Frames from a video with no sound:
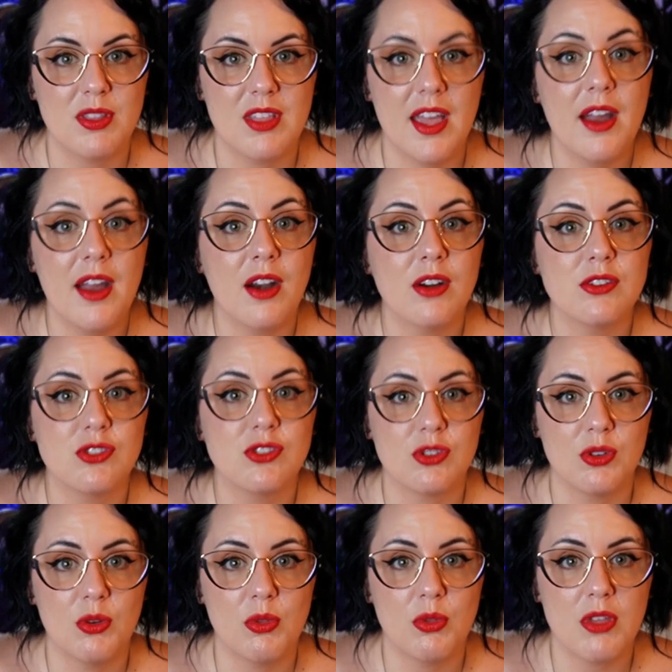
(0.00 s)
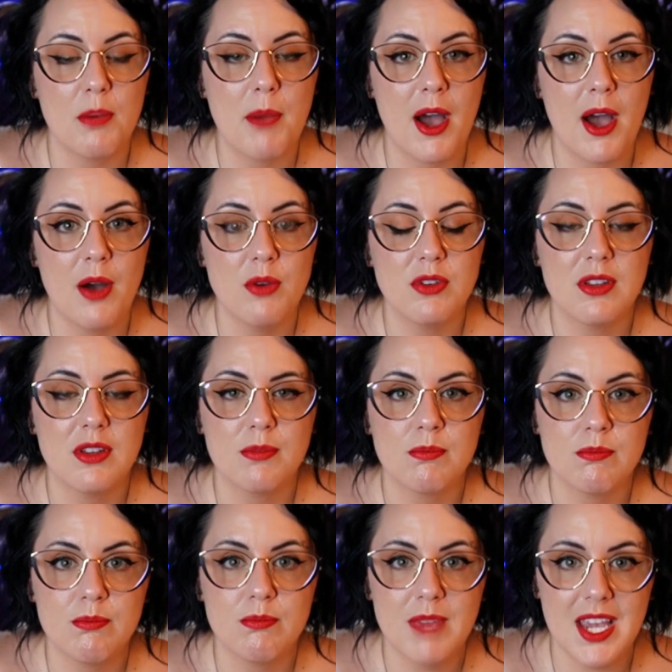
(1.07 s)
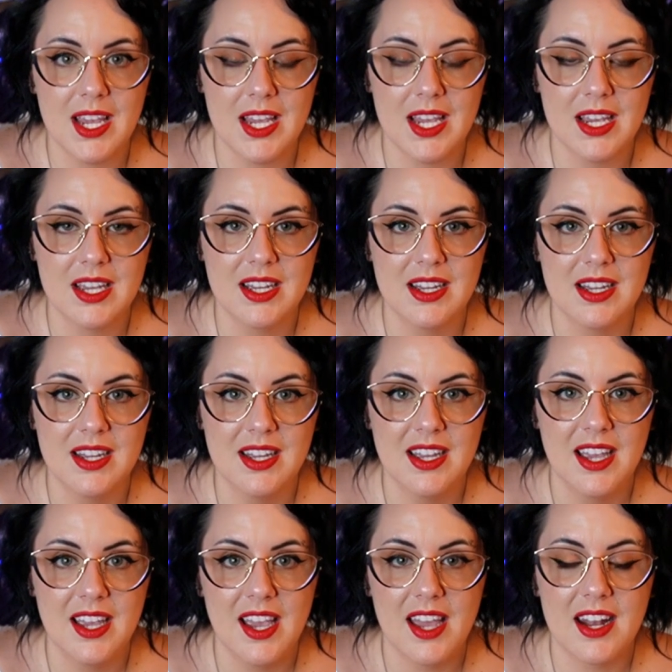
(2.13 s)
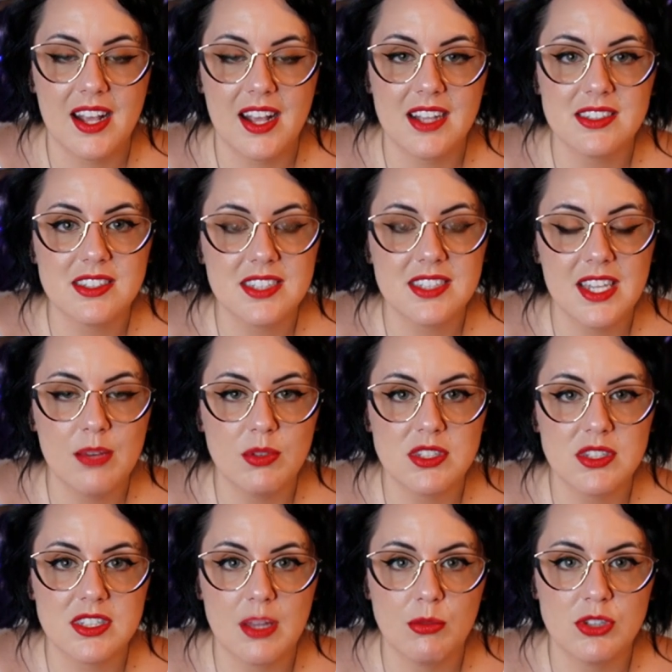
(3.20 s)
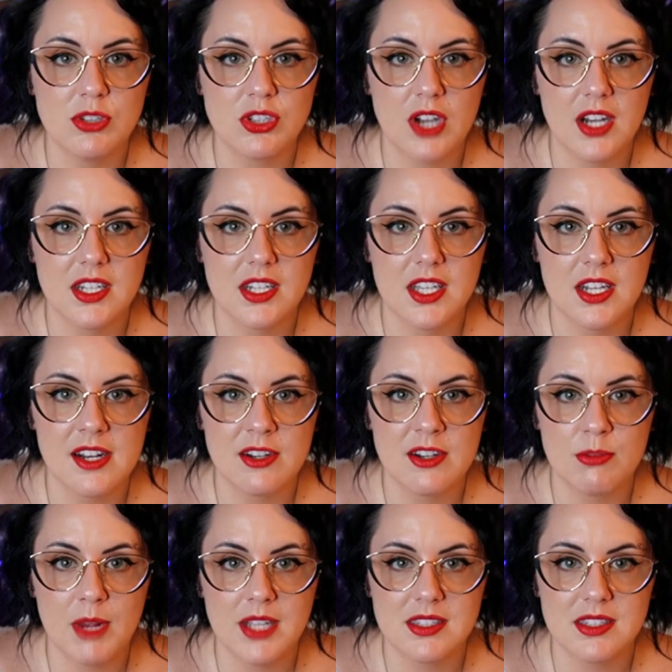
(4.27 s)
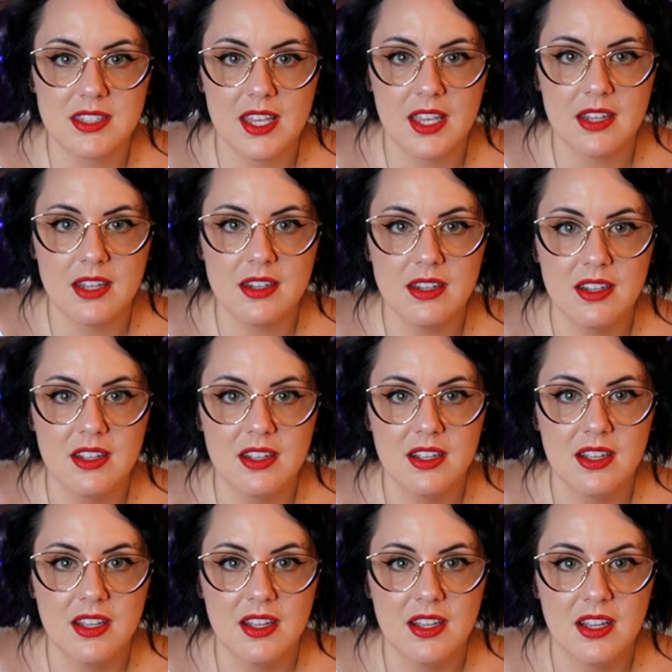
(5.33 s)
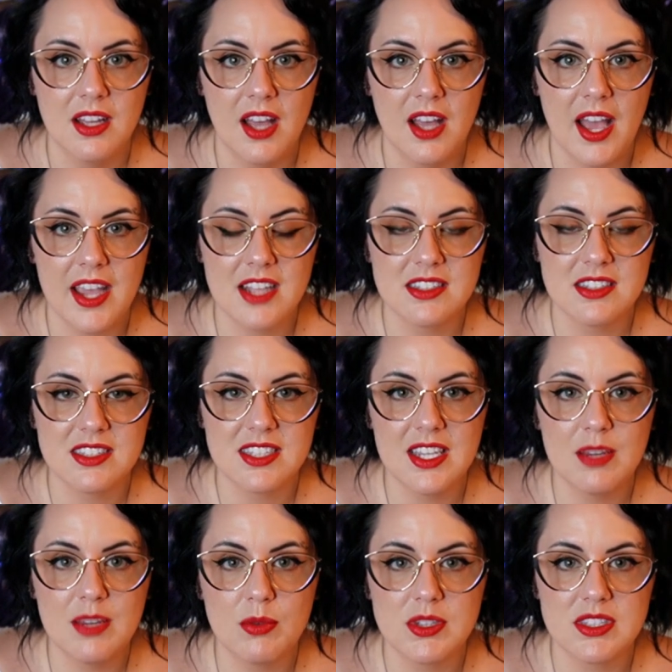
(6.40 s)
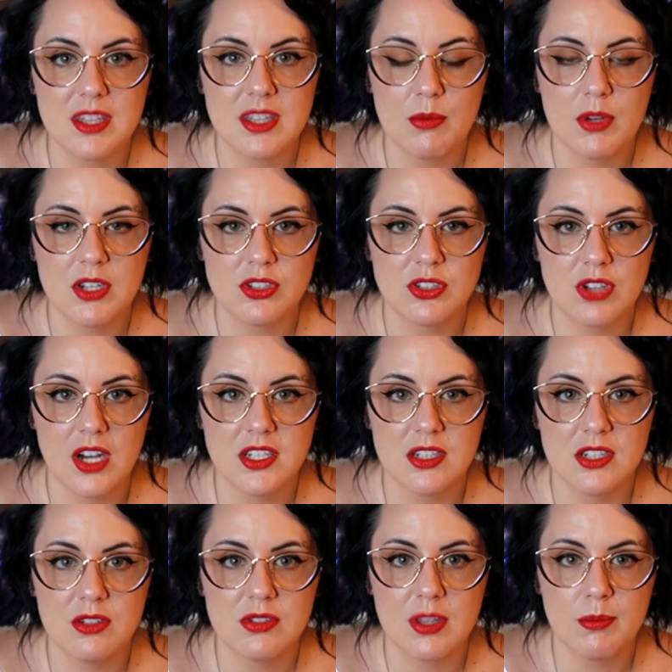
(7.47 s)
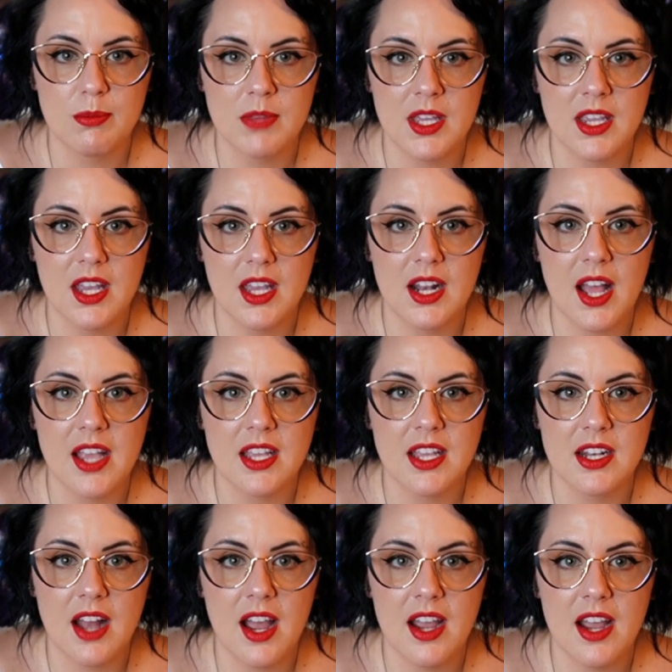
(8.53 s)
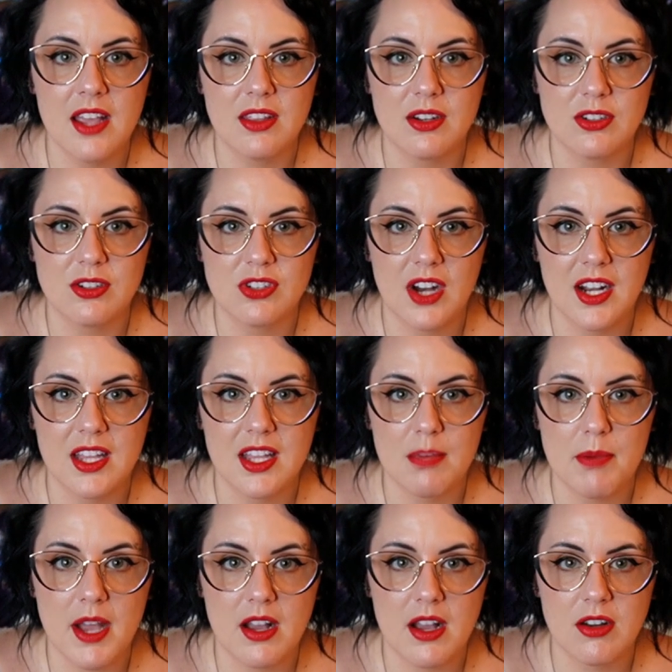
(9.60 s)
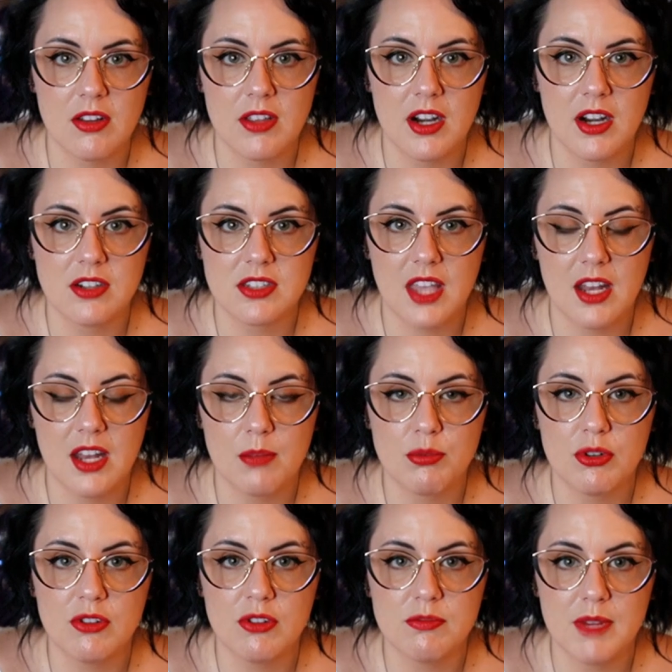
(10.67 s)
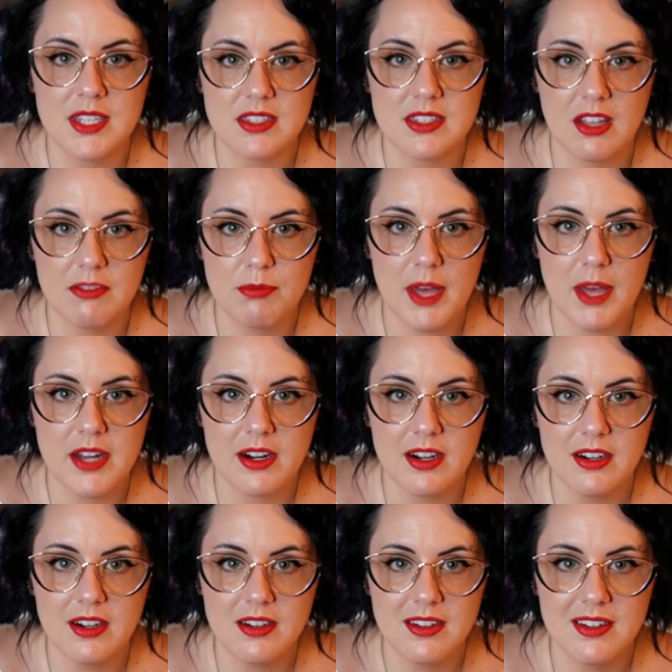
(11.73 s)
their truth about me. And I can see when someone's trying to get under my skin. I can see when someone is trying to do something, and I can either try to get back under their skin and prove myself better,